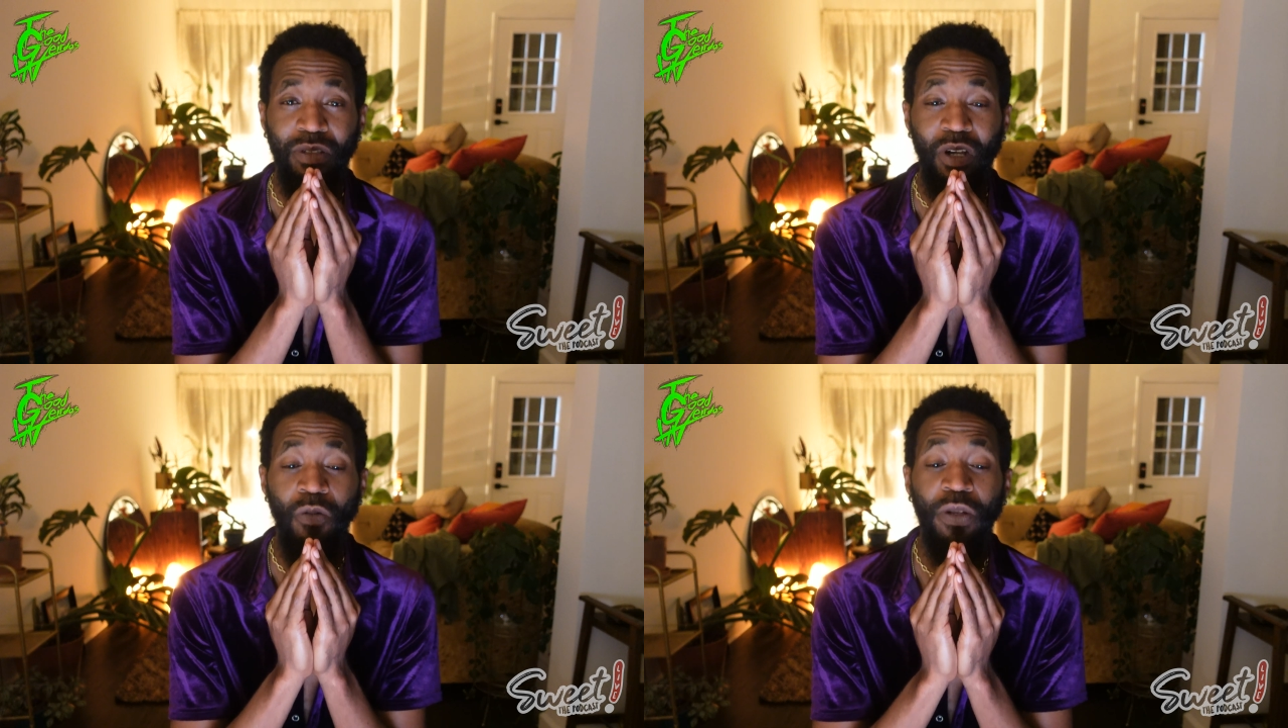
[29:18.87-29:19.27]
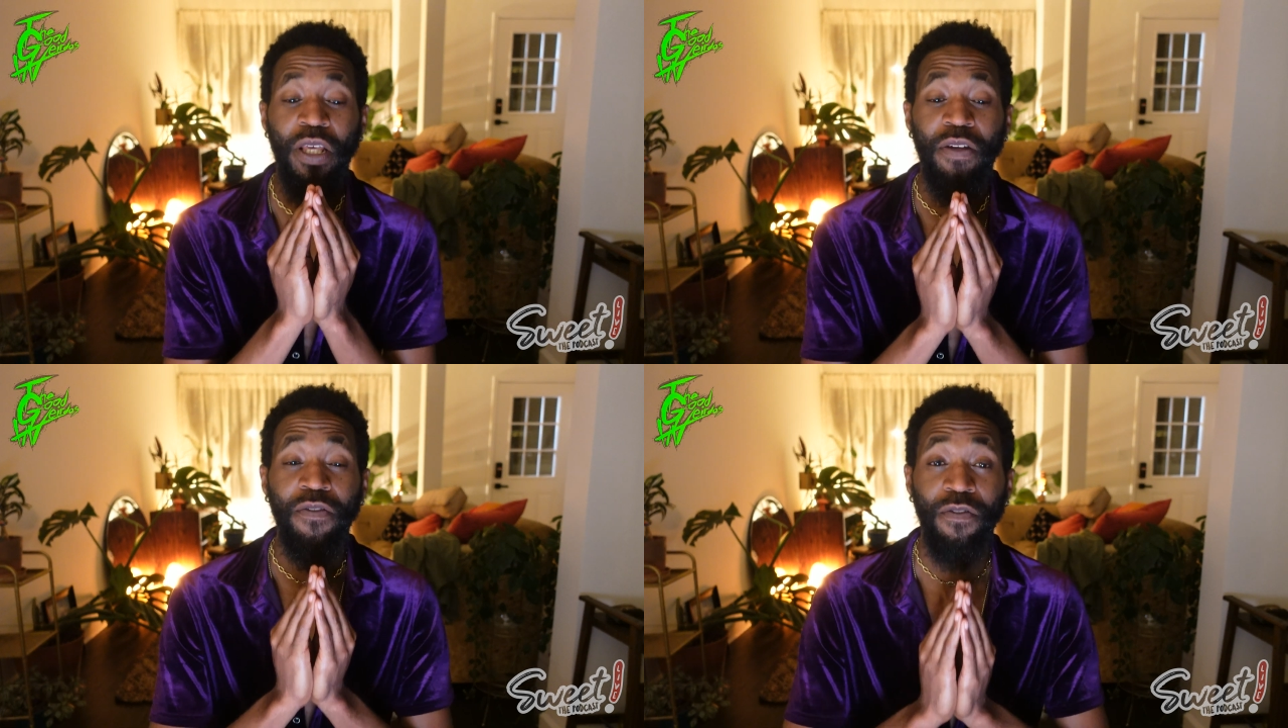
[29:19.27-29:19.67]
go
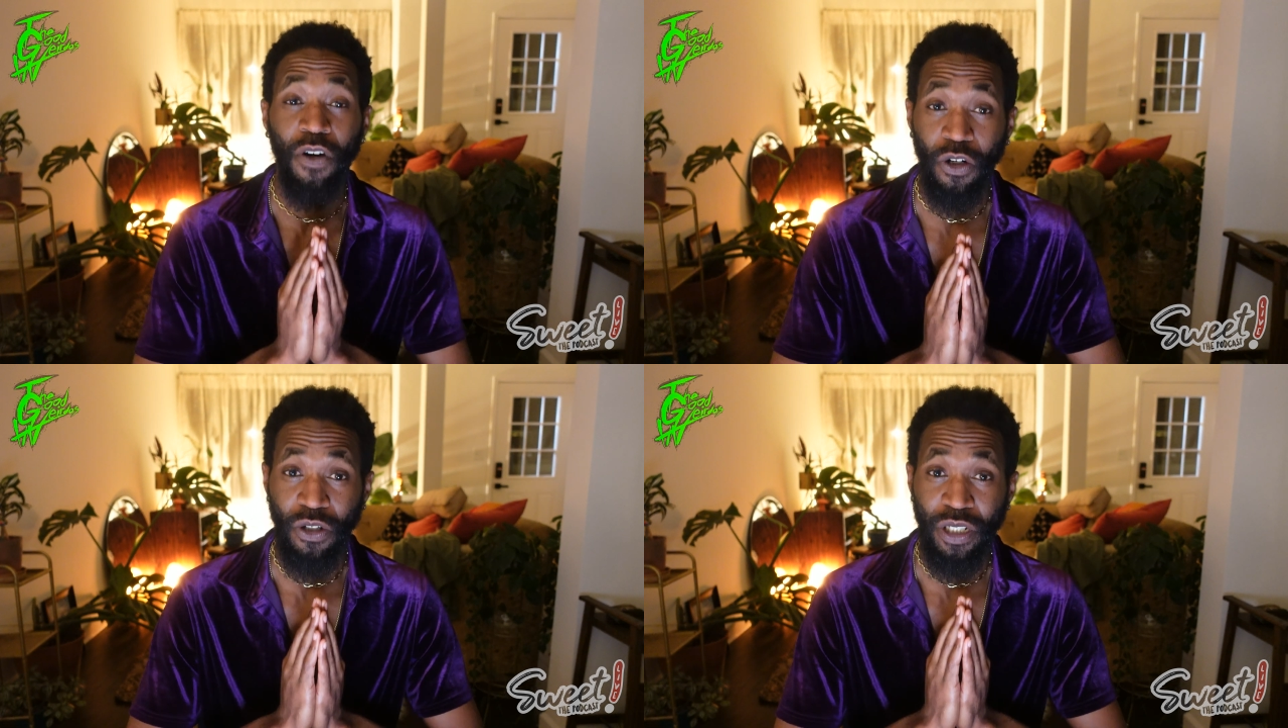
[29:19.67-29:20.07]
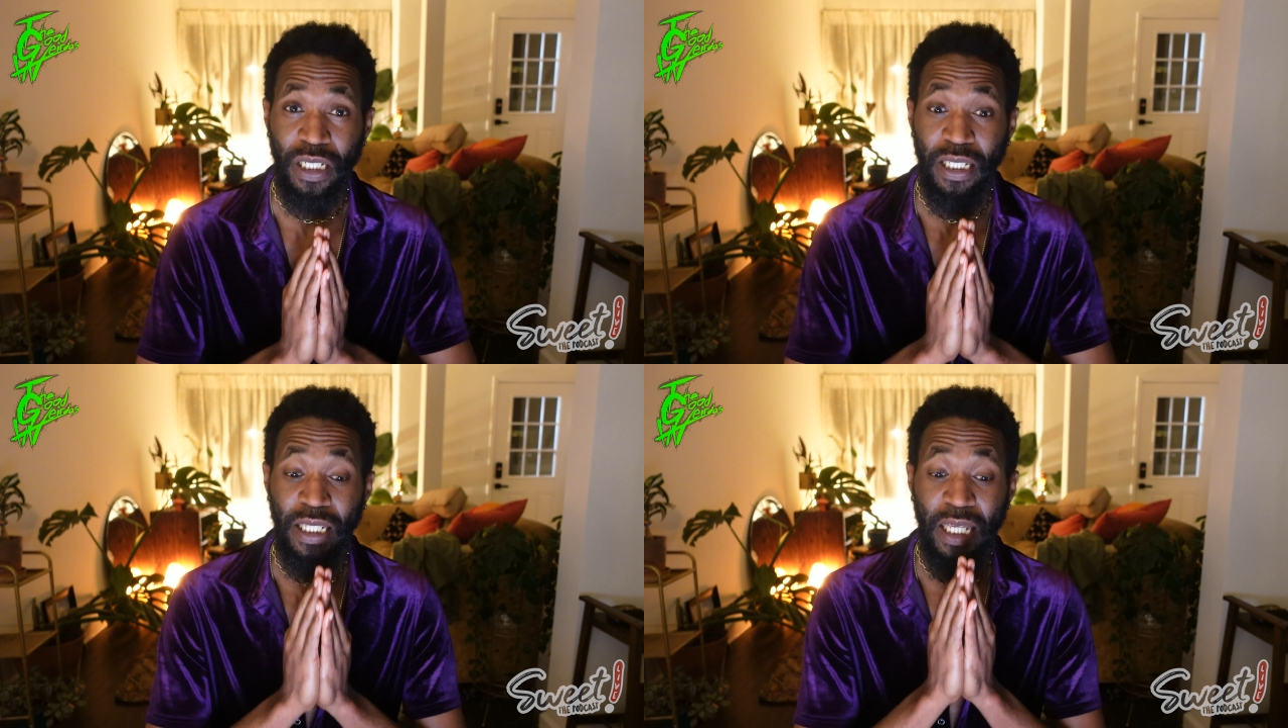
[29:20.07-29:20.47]
within first,
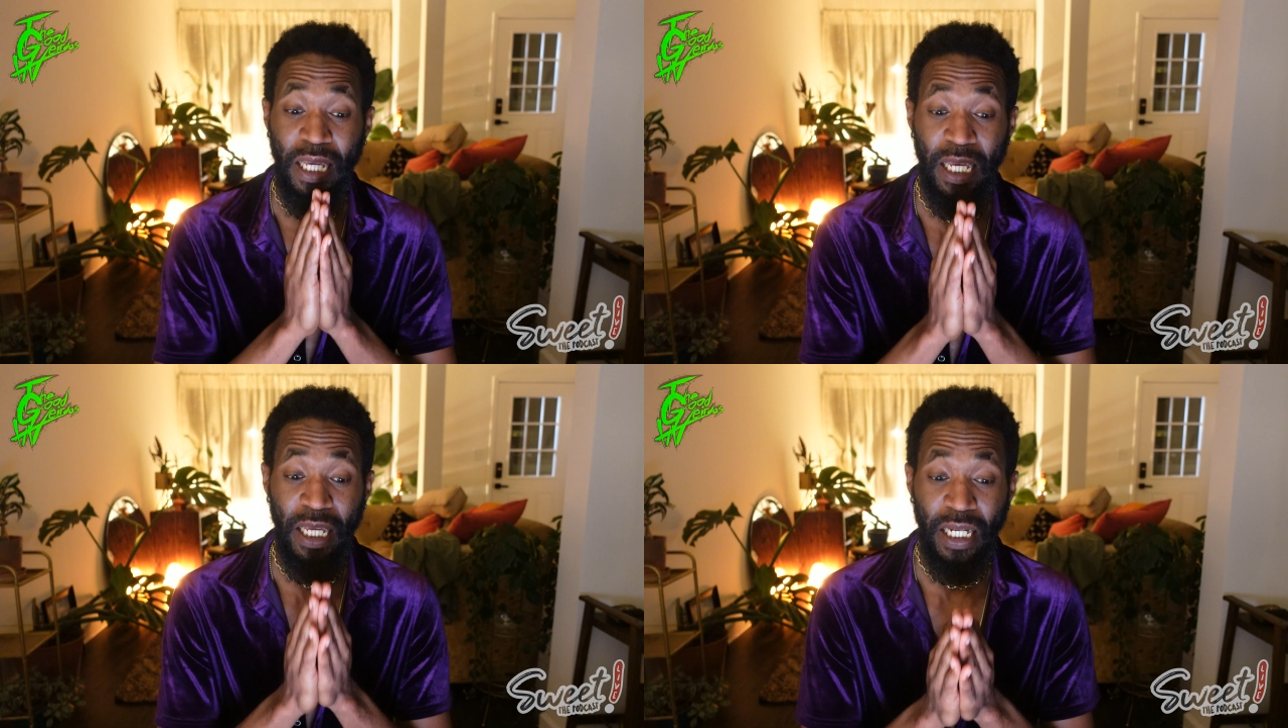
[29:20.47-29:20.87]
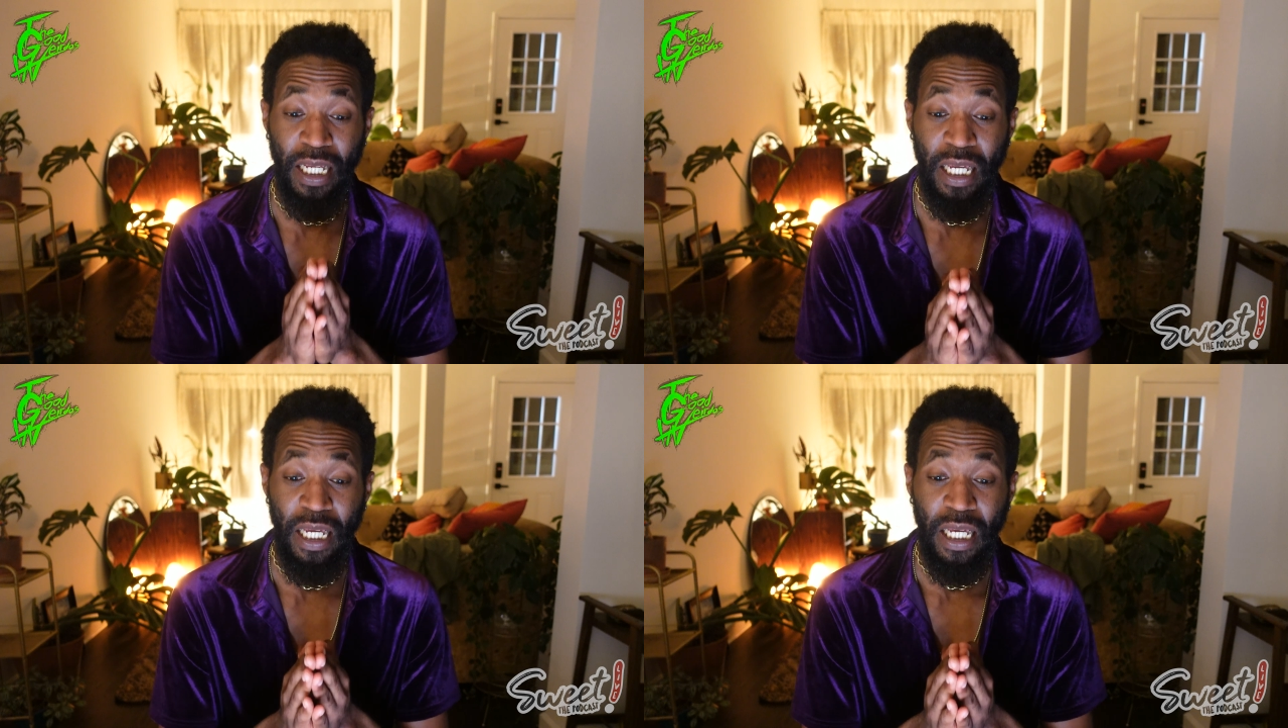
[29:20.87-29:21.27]
and then